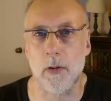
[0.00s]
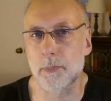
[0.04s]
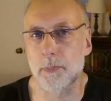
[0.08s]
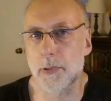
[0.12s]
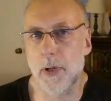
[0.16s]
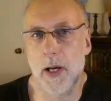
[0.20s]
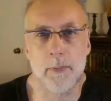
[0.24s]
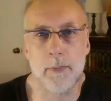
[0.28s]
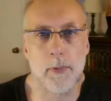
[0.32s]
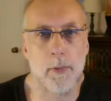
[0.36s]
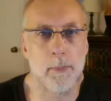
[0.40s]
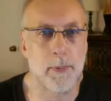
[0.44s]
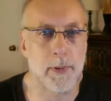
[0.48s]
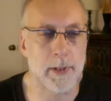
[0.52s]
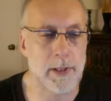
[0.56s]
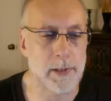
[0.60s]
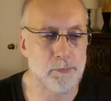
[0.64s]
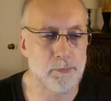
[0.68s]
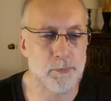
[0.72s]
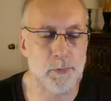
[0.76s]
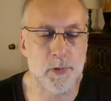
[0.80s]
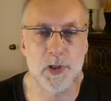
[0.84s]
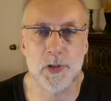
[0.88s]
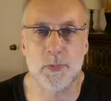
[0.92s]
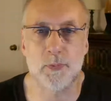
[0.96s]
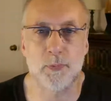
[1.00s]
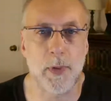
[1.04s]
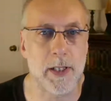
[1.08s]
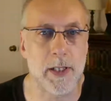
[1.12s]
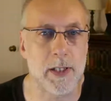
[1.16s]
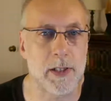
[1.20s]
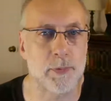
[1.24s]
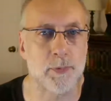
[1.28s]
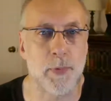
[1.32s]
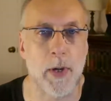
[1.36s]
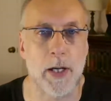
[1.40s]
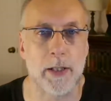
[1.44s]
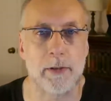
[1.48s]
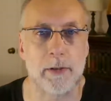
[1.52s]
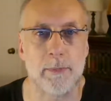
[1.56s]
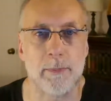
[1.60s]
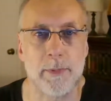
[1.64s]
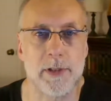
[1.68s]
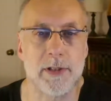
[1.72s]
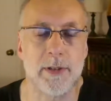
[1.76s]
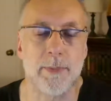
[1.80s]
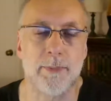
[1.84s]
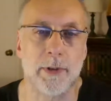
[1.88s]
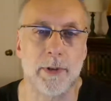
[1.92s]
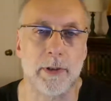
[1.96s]
probably spread spectrum or
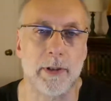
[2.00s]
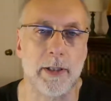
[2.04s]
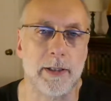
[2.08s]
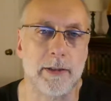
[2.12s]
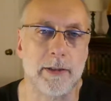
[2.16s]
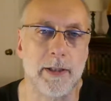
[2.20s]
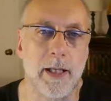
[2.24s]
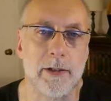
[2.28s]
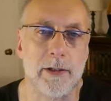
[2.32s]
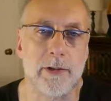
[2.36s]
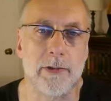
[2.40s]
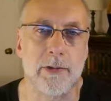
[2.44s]
something like that,